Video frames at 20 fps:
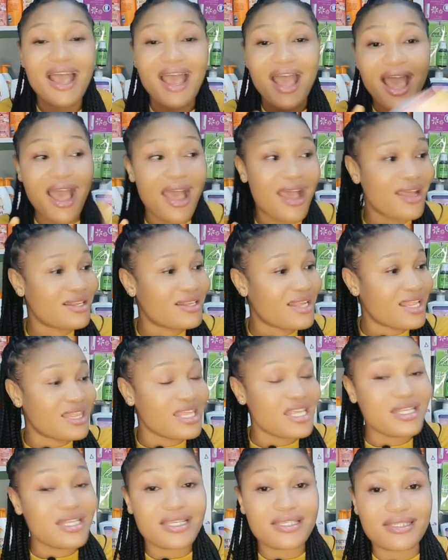and i
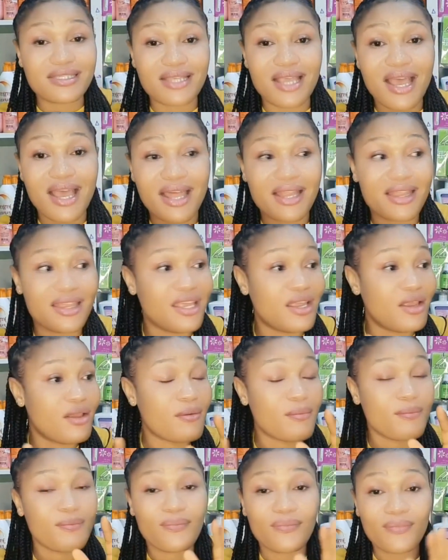think these are the
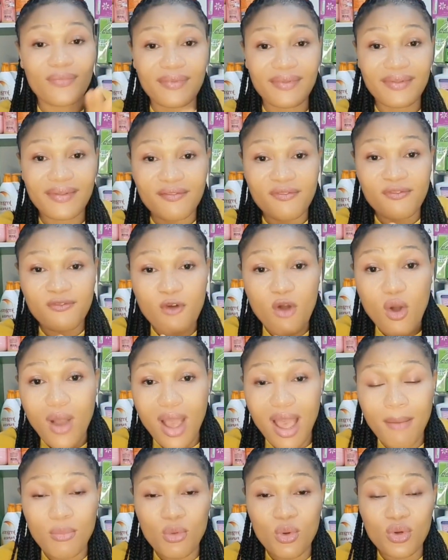four
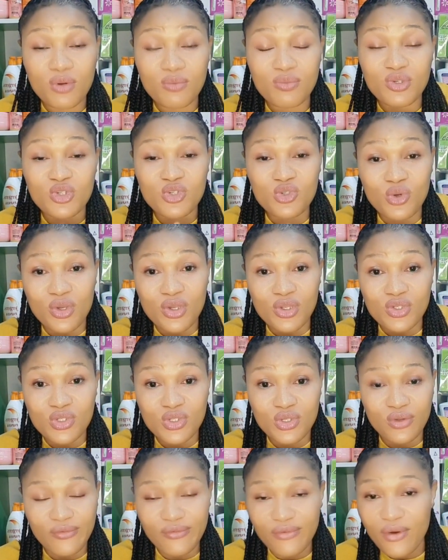i'm going to be showing
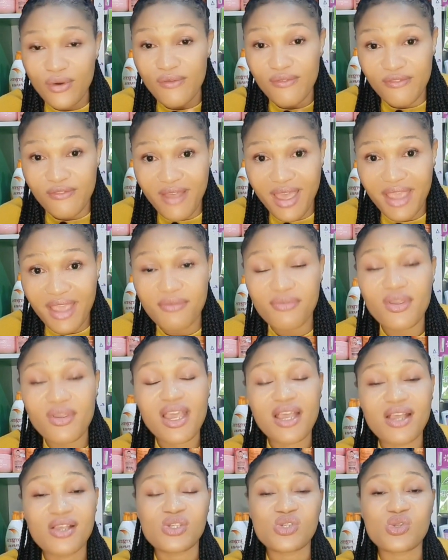to you four or five
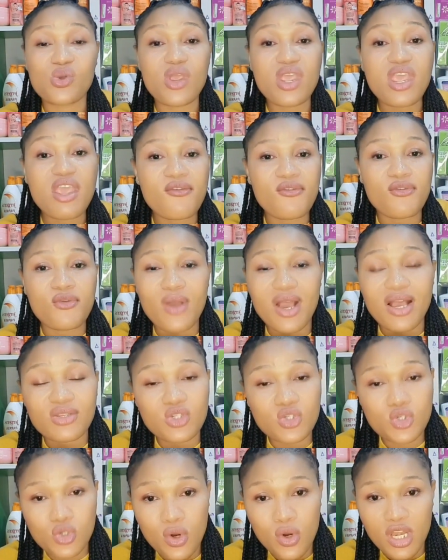so if you are
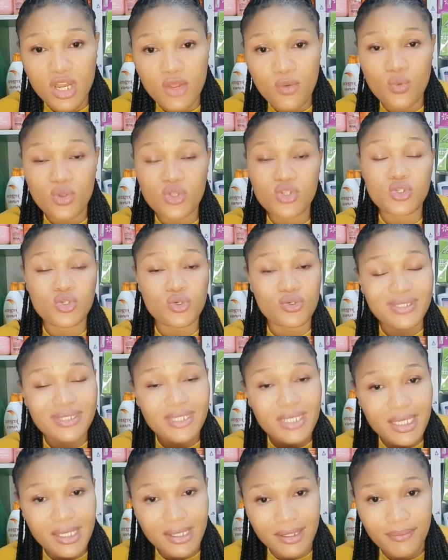struggling with your
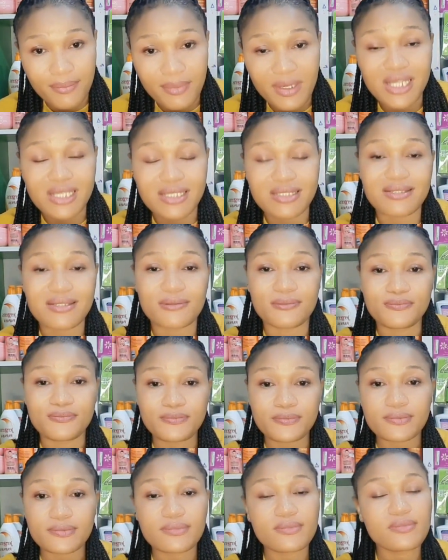skin please
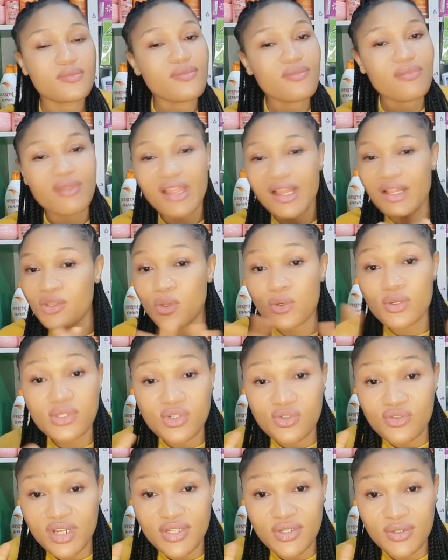don't
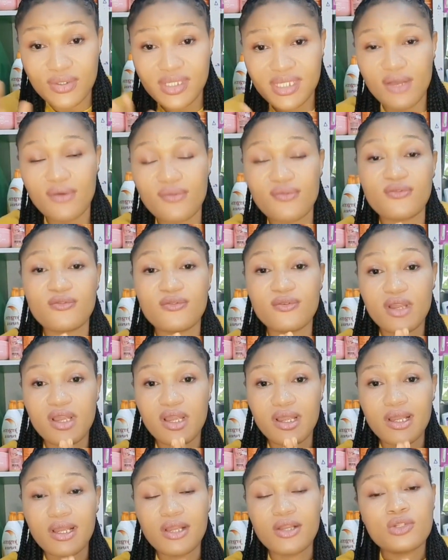stress yourself
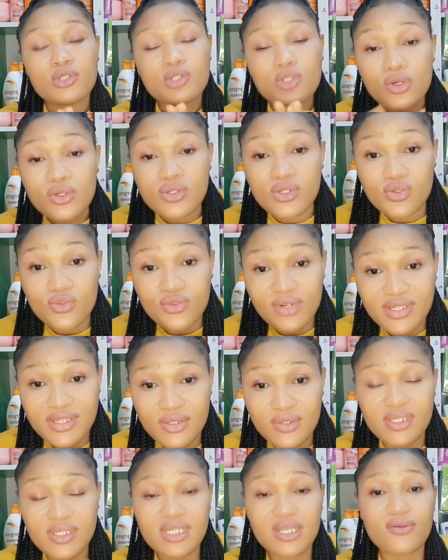don't stress
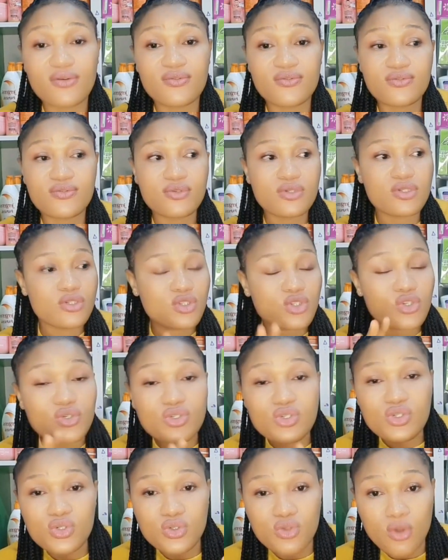yourself just
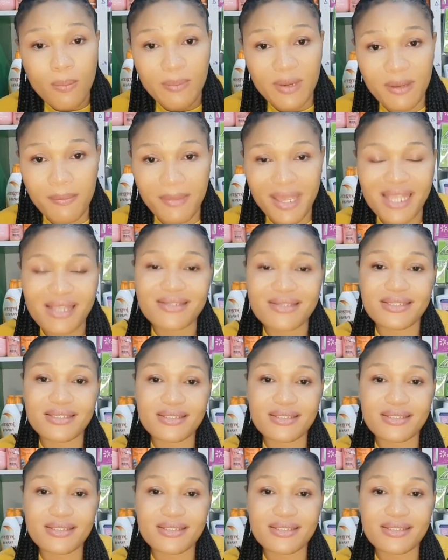supplement